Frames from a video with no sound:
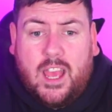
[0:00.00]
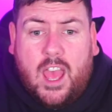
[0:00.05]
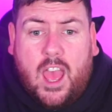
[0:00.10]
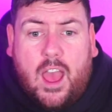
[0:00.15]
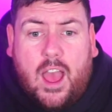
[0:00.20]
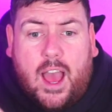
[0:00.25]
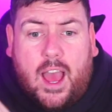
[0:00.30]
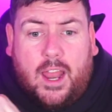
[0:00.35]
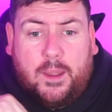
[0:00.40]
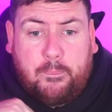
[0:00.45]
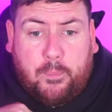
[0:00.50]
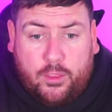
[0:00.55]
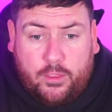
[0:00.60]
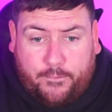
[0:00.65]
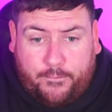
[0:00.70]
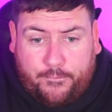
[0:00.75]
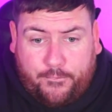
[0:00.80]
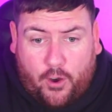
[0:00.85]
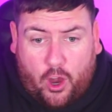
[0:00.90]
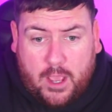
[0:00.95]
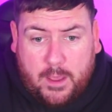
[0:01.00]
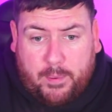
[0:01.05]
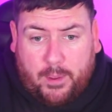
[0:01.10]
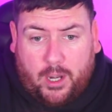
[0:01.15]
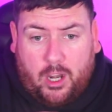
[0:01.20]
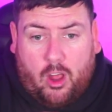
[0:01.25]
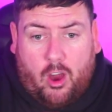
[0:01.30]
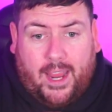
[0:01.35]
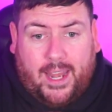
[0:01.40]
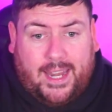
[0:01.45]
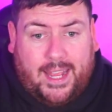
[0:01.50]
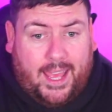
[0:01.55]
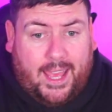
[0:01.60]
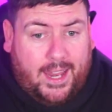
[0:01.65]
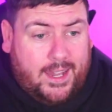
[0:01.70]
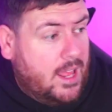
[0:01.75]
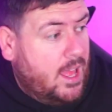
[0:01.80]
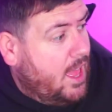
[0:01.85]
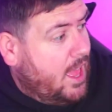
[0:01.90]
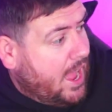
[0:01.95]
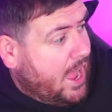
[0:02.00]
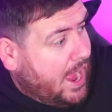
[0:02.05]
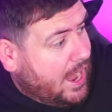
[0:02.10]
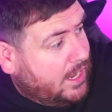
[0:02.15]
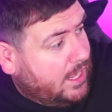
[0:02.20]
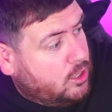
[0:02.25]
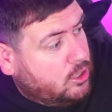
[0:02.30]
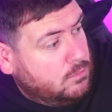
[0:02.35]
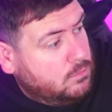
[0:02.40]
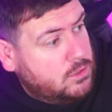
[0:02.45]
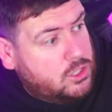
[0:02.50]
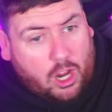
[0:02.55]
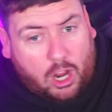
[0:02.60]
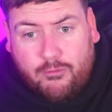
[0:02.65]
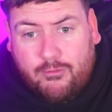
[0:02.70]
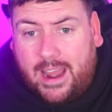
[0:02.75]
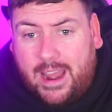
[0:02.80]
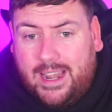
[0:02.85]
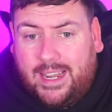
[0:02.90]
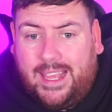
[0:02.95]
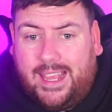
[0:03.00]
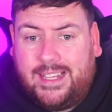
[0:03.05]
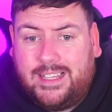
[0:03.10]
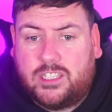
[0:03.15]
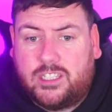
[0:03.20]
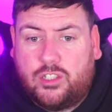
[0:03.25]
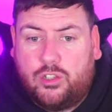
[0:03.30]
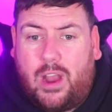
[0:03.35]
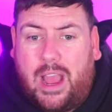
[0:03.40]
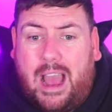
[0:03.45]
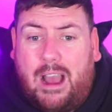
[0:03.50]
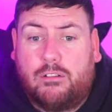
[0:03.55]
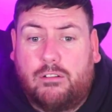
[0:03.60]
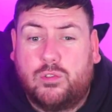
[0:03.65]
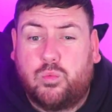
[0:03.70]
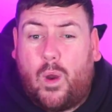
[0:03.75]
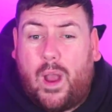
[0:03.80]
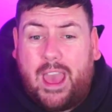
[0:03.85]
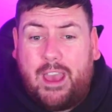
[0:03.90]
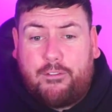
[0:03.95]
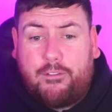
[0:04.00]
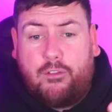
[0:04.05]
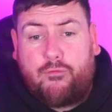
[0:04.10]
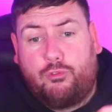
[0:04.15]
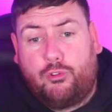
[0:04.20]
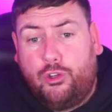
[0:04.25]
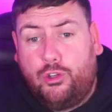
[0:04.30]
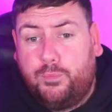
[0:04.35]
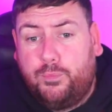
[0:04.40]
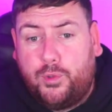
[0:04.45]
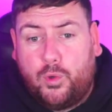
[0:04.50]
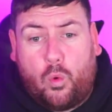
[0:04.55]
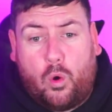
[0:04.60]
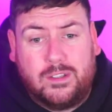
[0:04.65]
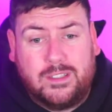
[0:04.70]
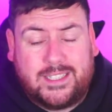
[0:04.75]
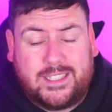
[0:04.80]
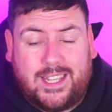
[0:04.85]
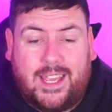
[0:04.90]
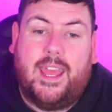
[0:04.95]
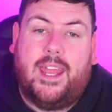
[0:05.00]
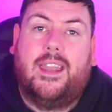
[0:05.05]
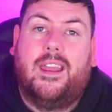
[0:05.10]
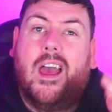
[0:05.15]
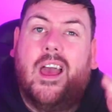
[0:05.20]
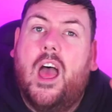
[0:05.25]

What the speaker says: and put the fiber line in, and it comes directly into your house, whatever room you want it in,